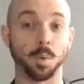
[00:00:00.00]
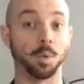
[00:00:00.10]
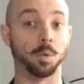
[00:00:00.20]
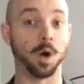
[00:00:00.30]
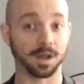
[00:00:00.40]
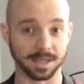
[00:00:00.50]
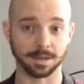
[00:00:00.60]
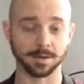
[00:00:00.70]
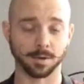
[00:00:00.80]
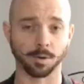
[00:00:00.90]

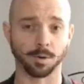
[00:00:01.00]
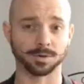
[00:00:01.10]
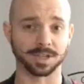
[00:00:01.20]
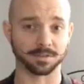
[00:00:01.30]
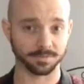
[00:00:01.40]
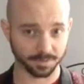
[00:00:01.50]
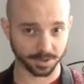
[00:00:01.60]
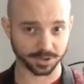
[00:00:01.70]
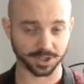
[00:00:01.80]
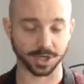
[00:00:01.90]
walking or holding
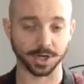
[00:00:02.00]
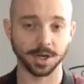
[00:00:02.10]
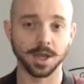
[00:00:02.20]
furniture,